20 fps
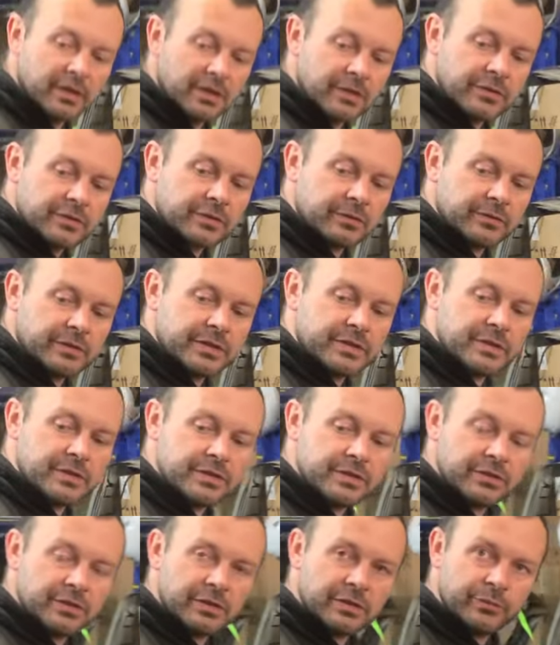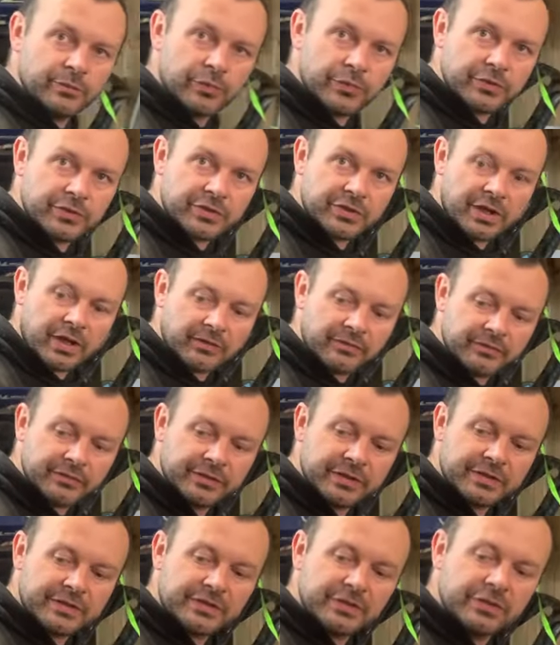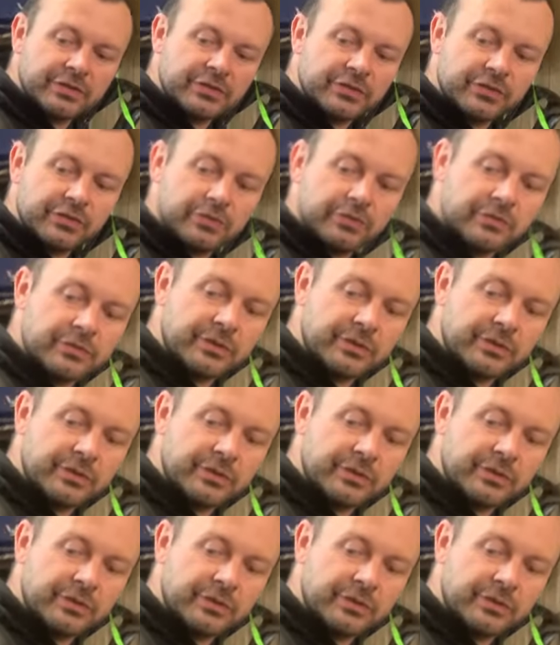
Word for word: Hmm. So this is your input shaft. This is,